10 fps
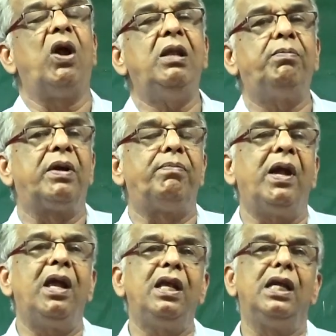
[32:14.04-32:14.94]
while
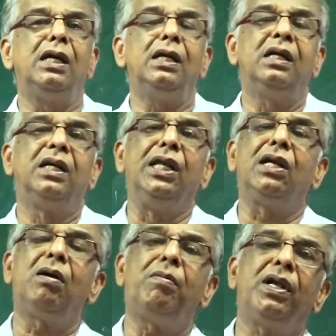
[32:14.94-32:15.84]
preparing
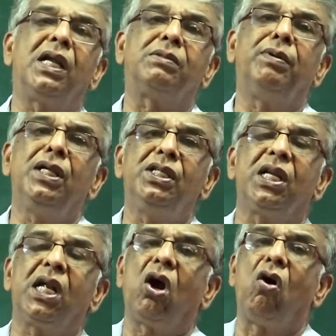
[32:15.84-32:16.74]
income and
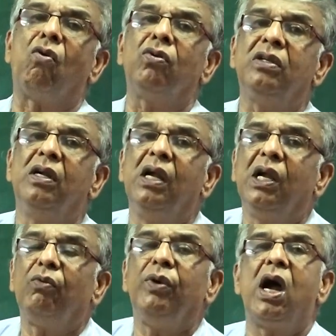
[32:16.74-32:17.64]
expenditure account,
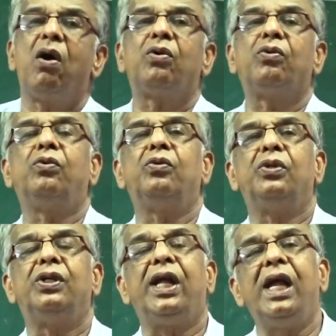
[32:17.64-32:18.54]
we have
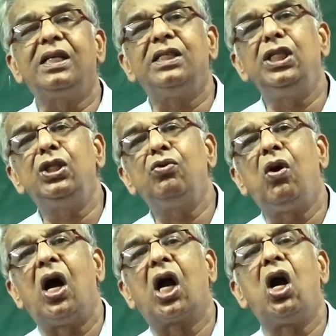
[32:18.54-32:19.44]
to take into
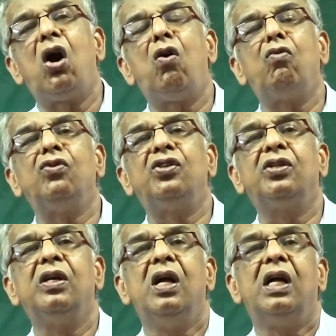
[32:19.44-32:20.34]
account
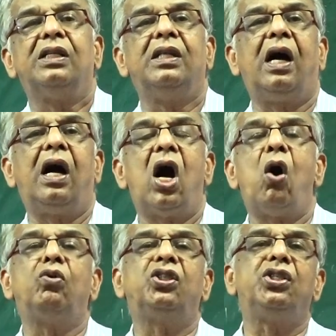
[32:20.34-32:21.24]
the
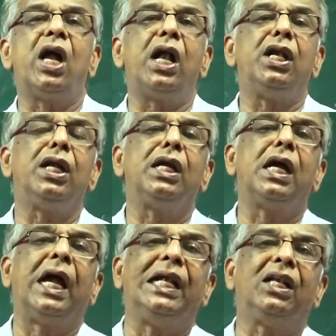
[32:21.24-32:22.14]

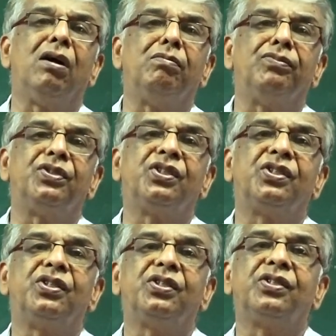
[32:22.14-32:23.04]
outstanding
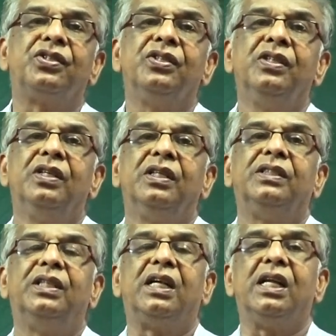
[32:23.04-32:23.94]
items.
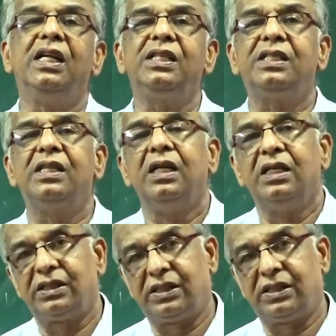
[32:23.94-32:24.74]
That is